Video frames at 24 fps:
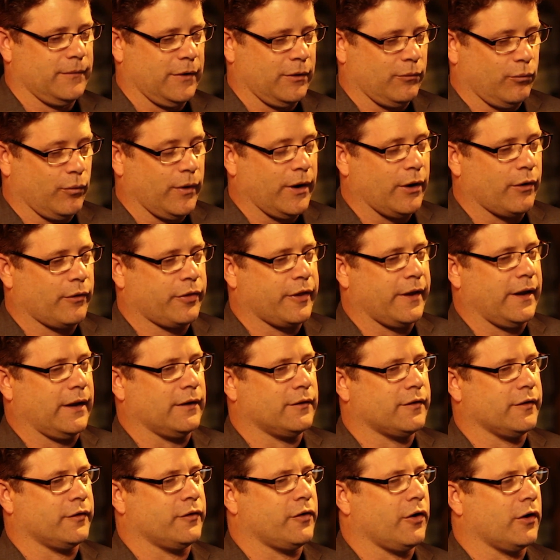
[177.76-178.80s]
a rare thing
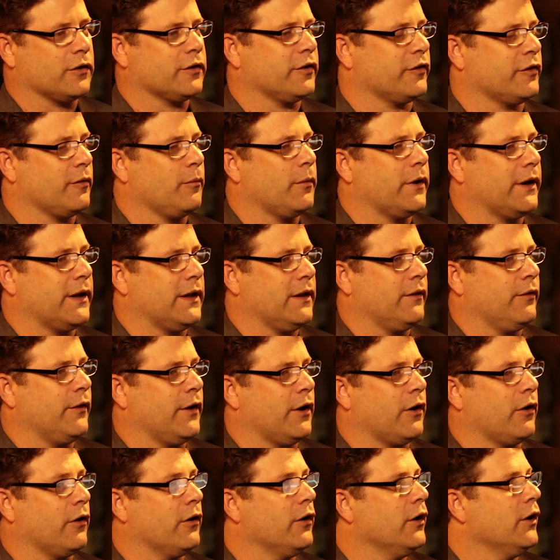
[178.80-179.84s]
to talk to somebody in
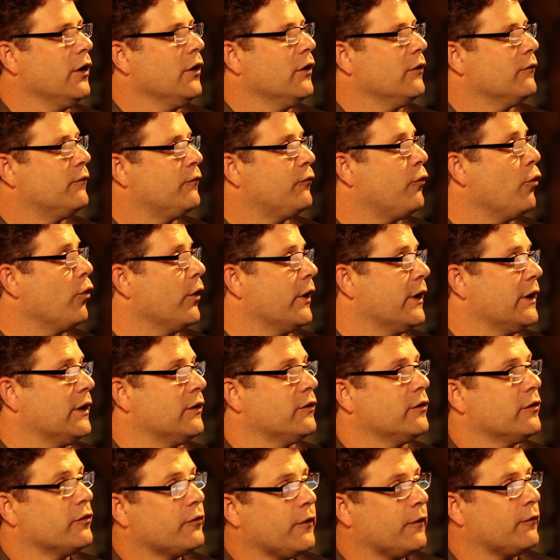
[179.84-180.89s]
their
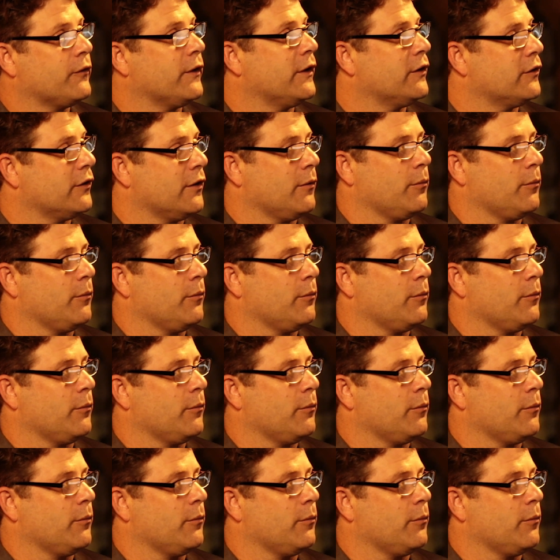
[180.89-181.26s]
40s, 50s, and